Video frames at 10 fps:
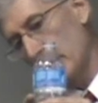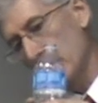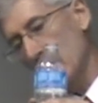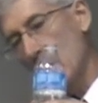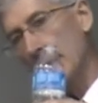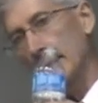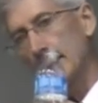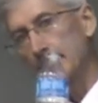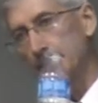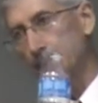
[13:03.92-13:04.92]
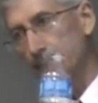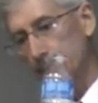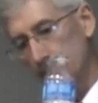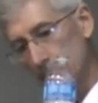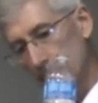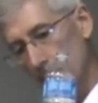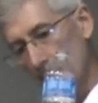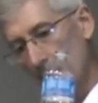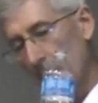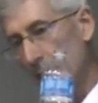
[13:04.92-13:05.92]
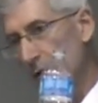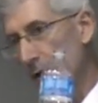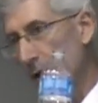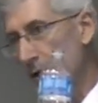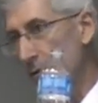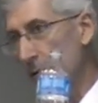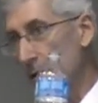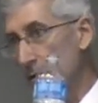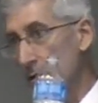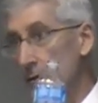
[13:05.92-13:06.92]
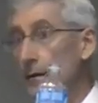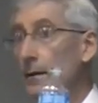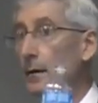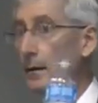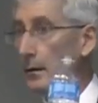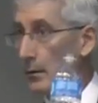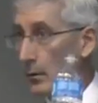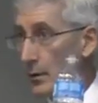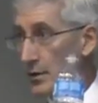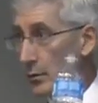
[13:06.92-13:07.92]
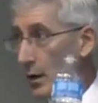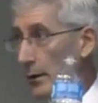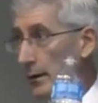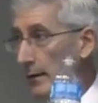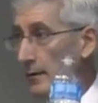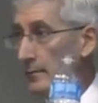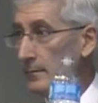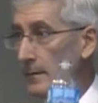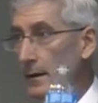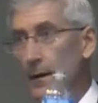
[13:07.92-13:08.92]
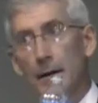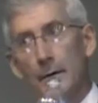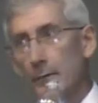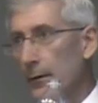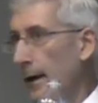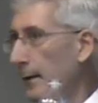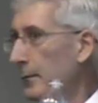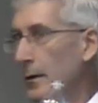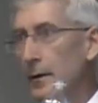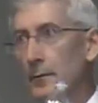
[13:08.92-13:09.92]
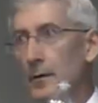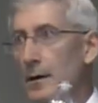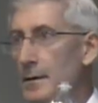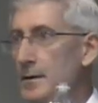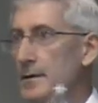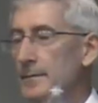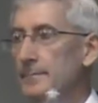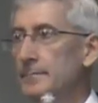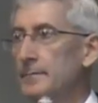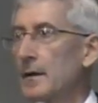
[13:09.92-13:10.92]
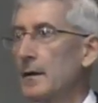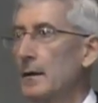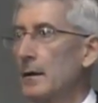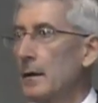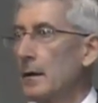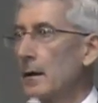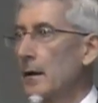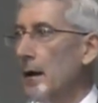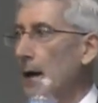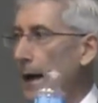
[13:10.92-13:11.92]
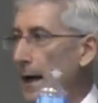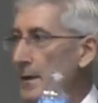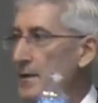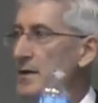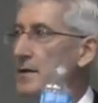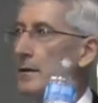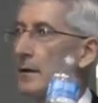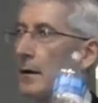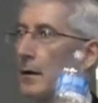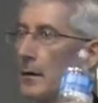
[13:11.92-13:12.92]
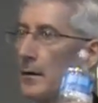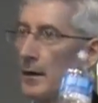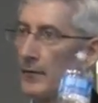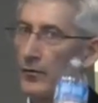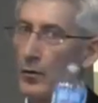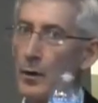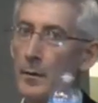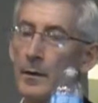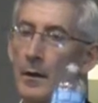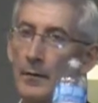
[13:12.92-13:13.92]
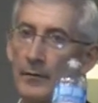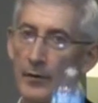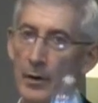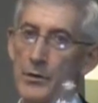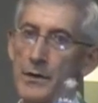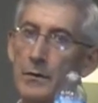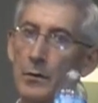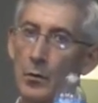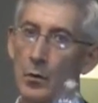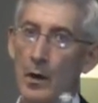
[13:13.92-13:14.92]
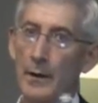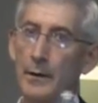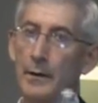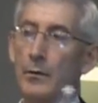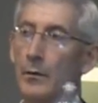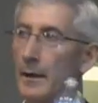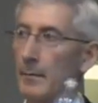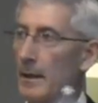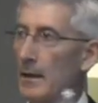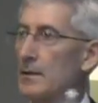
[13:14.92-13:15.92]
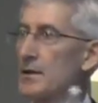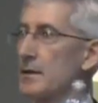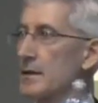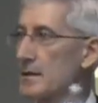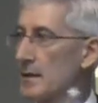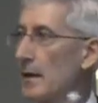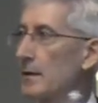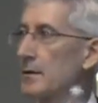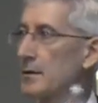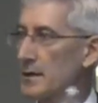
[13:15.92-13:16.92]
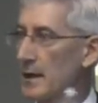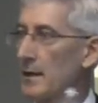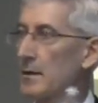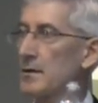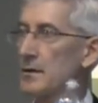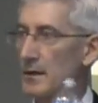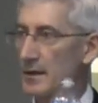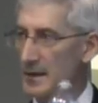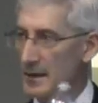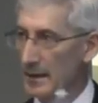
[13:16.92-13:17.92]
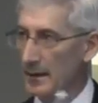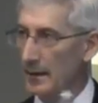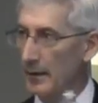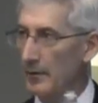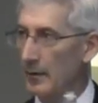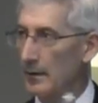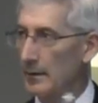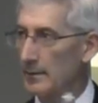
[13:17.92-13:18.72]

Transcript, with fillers: could mark it. After the ice melts, where's the water level? Right where it was. Ice that forms on frozen water when it melts does not change the sea level.